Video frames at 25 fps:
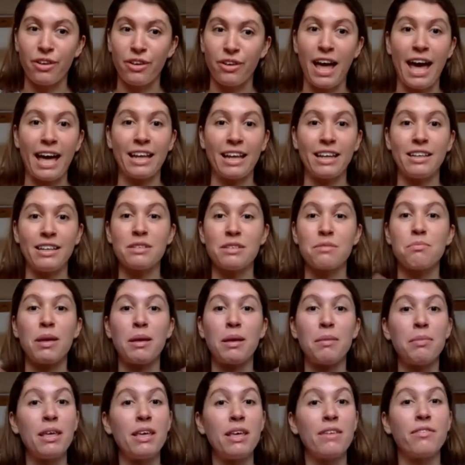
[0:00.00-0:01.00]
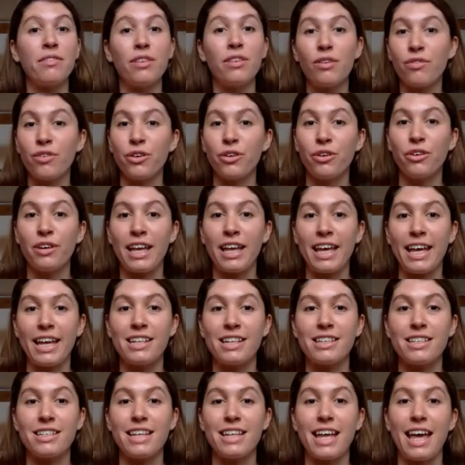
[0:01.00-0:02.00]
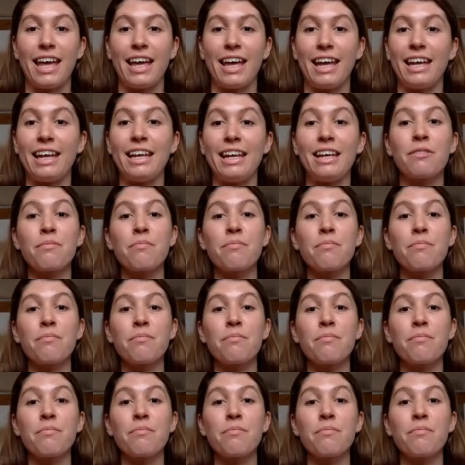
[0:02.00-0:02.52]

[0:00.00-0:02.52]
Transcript: and maybe even if you're here today,